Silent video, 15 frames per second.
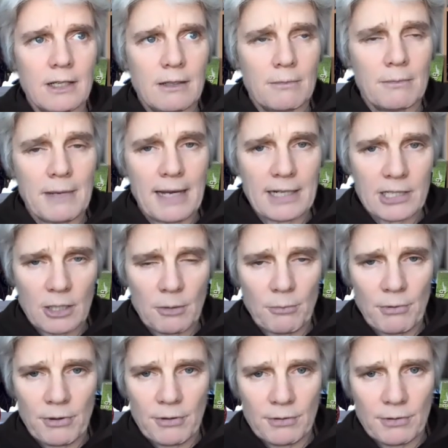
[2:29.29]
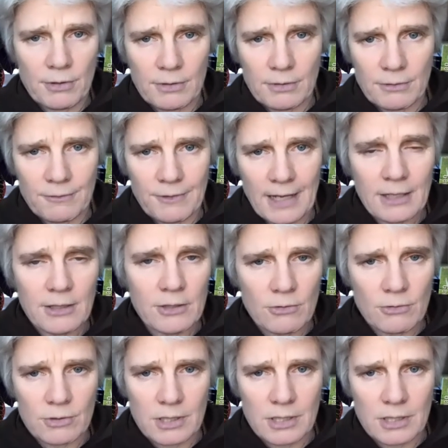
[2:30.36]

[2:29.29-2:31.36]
match up with your values?